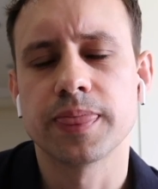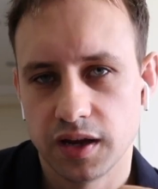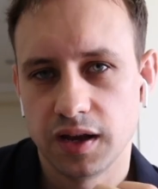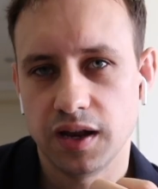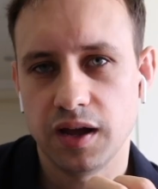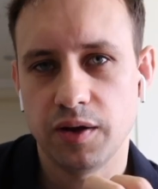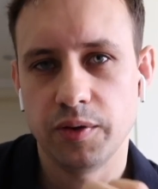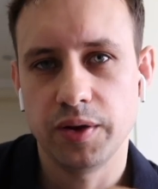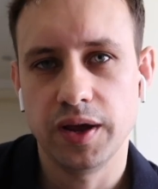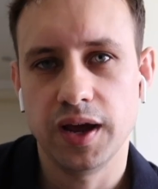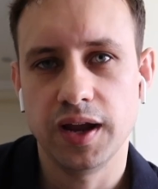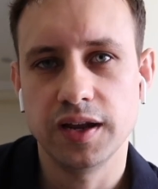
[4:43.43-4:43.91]

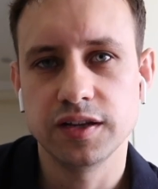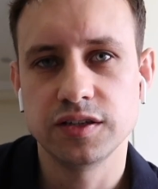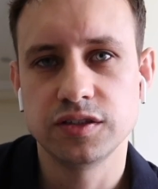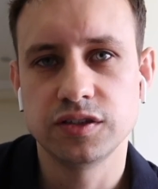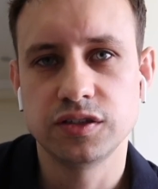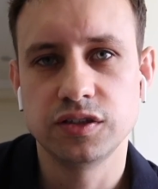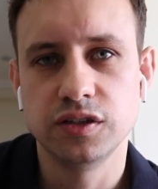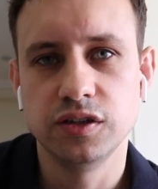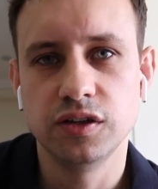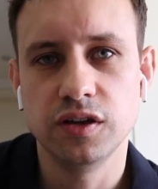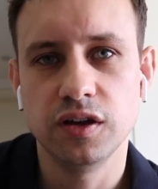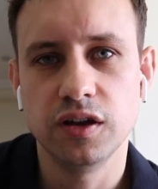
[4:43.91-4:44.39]
Now we had a
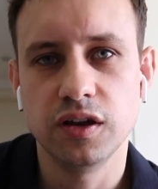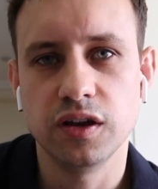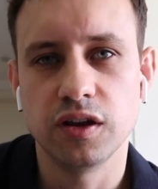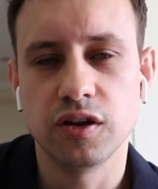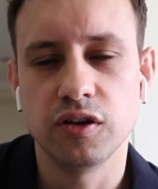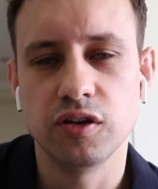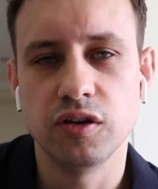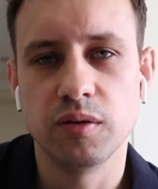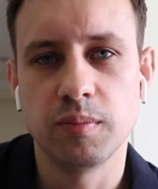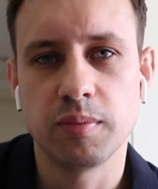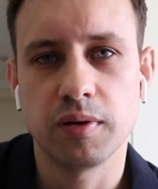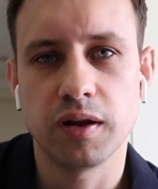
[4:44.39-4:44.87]
student
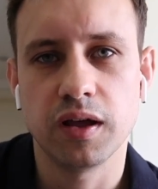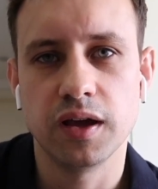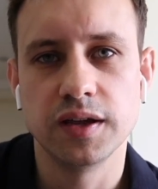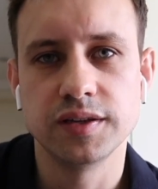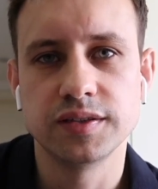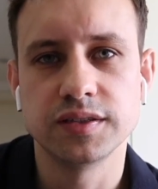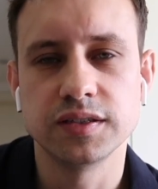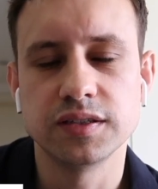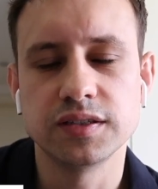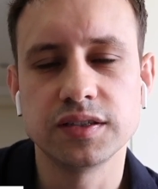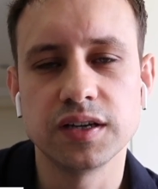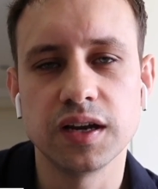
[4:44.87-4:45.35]
who
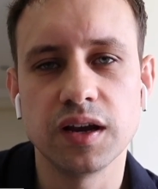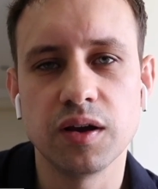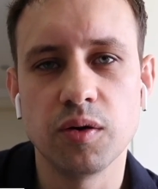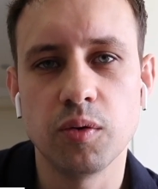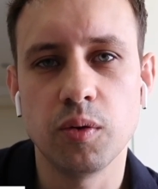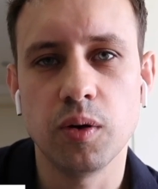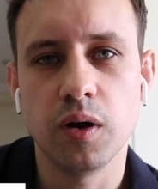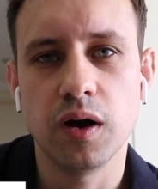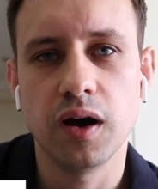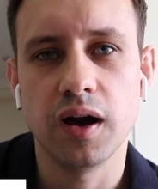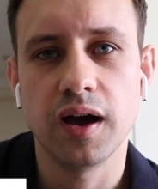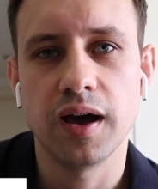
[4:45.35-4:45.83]
applied to
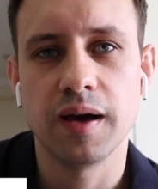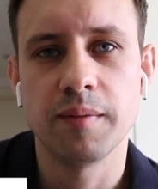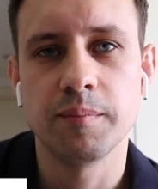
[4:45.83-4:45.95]
Tsinghua